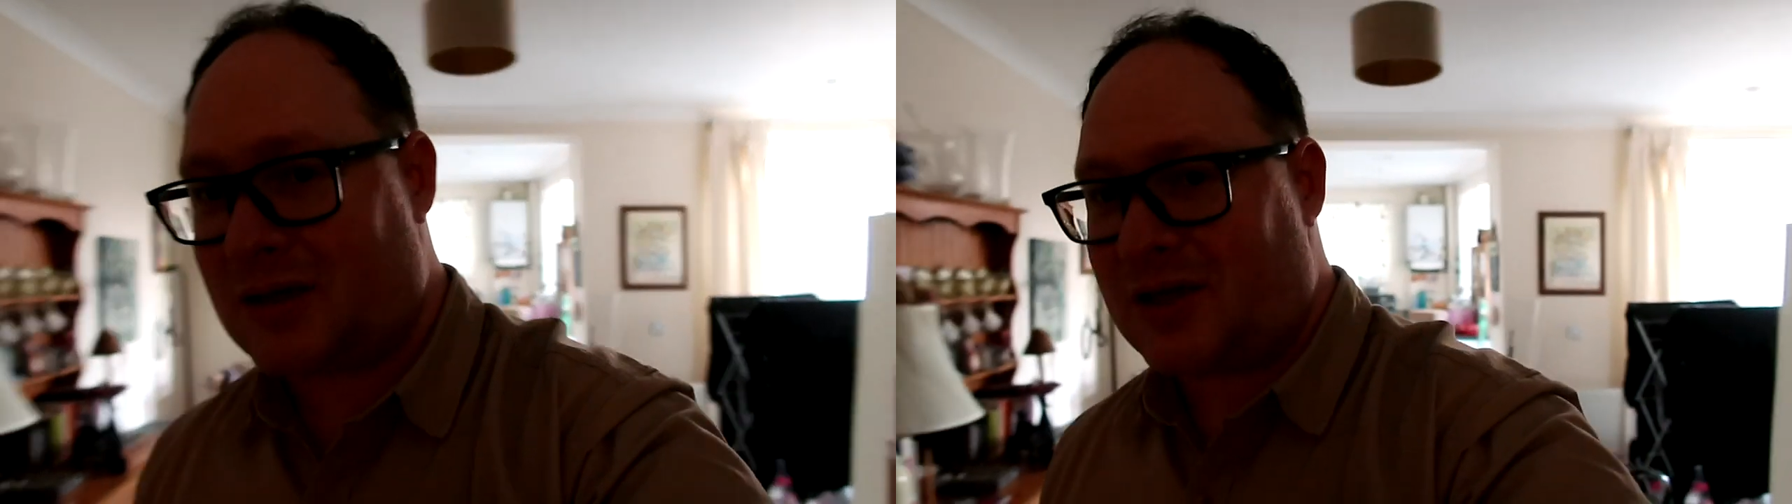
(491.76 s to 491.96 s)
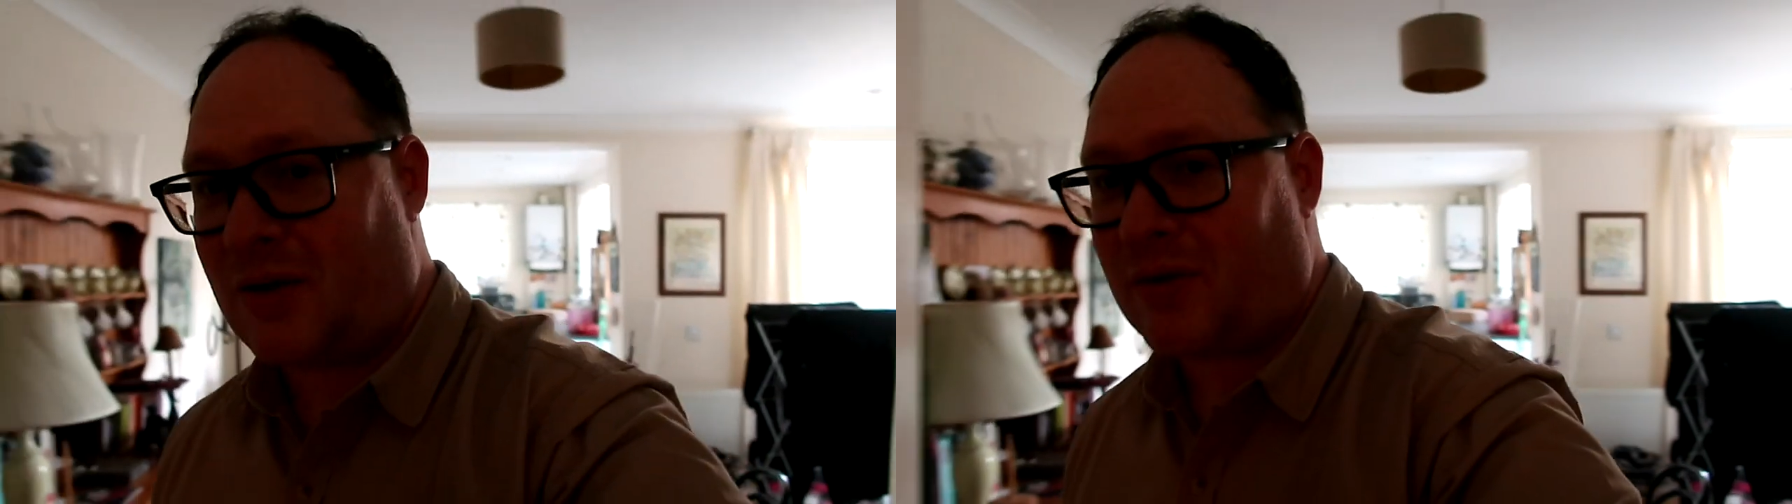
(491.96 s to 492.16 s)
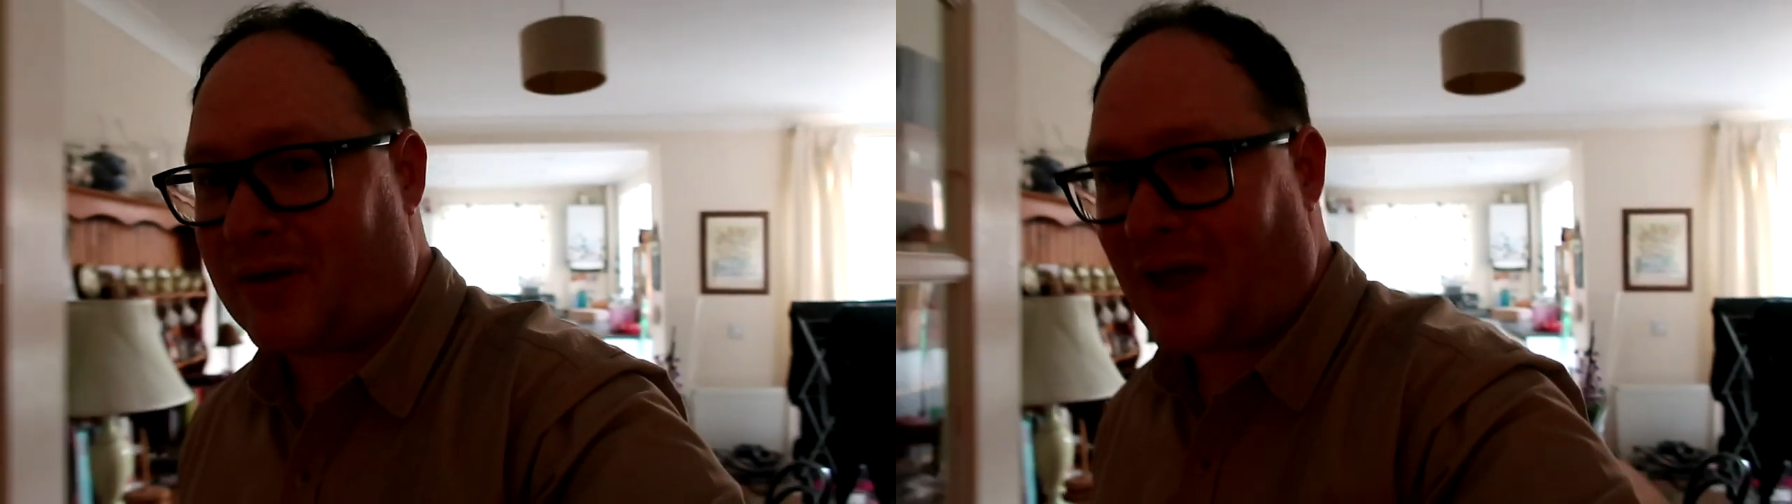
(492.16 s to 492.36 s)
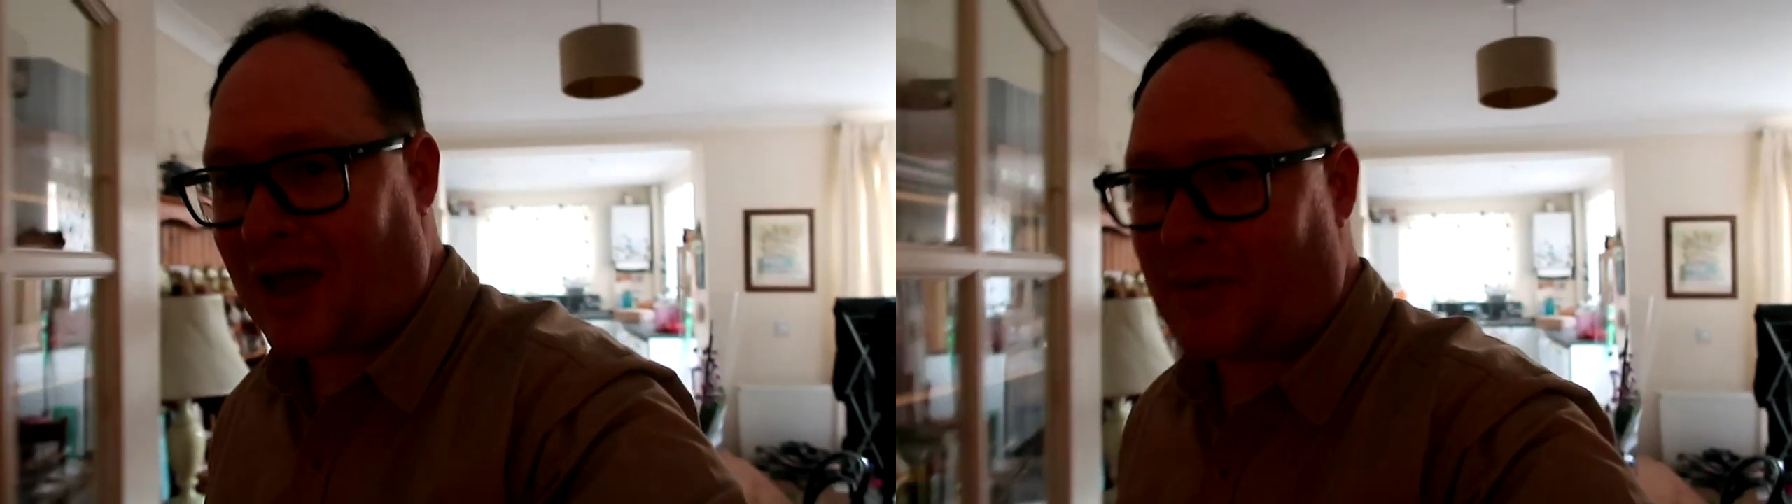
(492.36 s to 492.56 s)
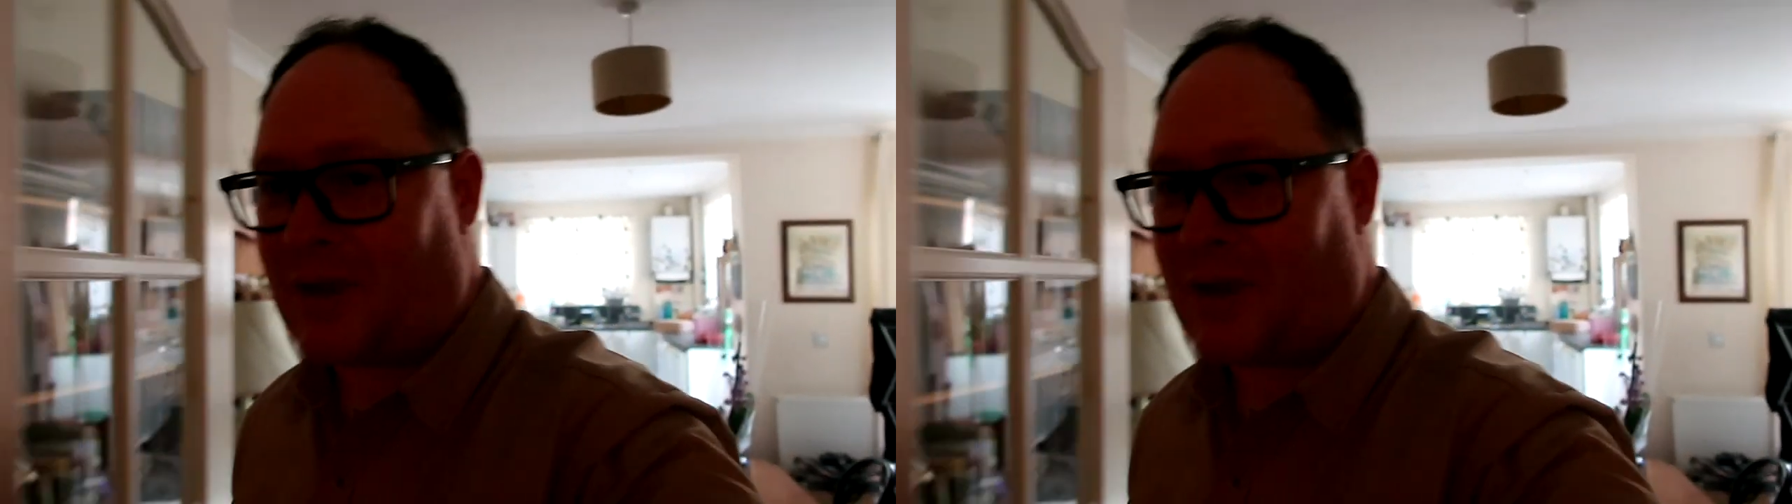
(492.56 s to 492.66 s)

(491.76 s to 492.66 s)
see what the time